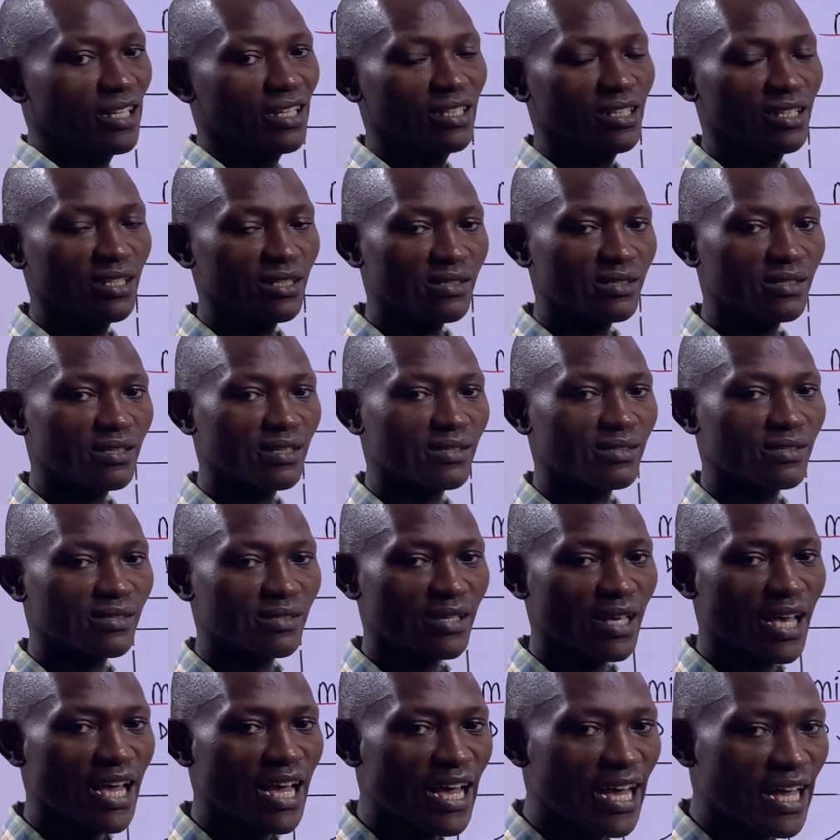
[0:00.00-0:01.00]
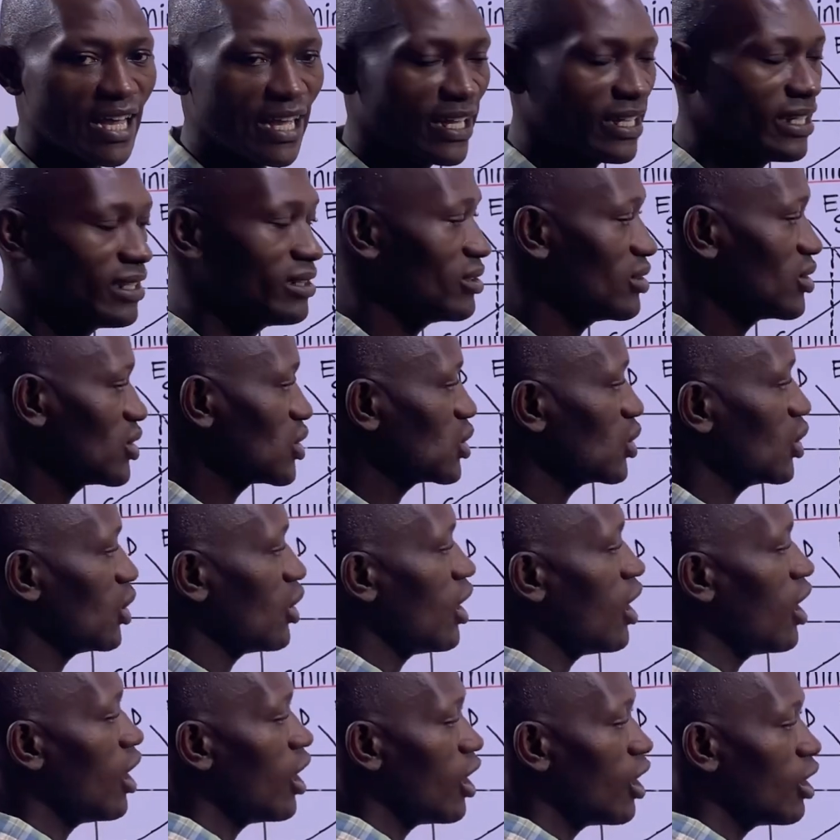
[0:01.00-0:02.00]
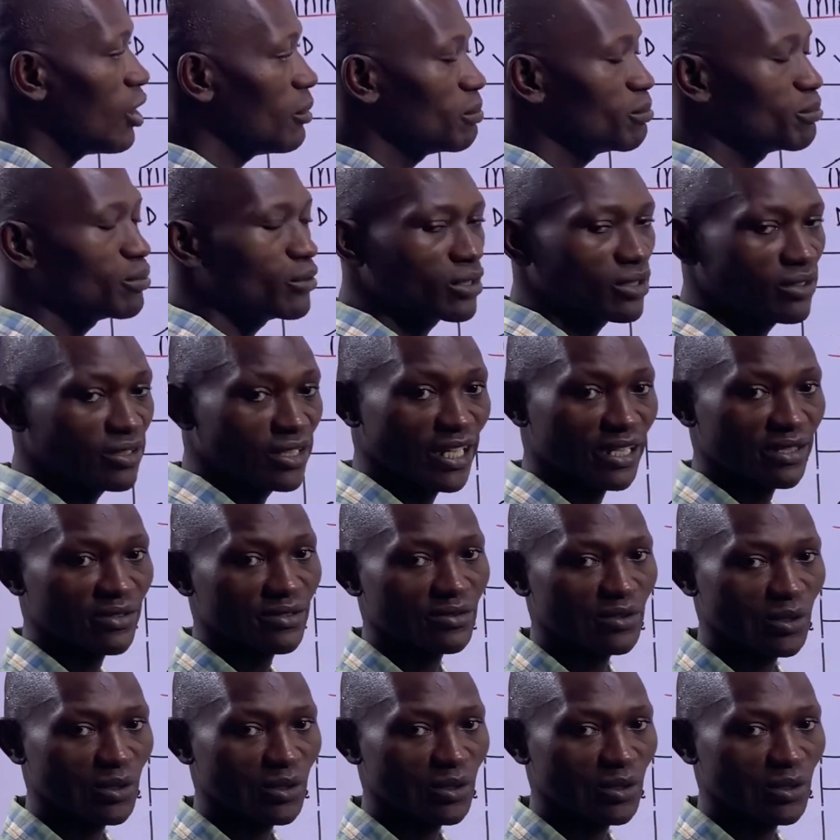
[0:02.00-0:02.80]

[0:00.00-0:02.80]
is designed to help protect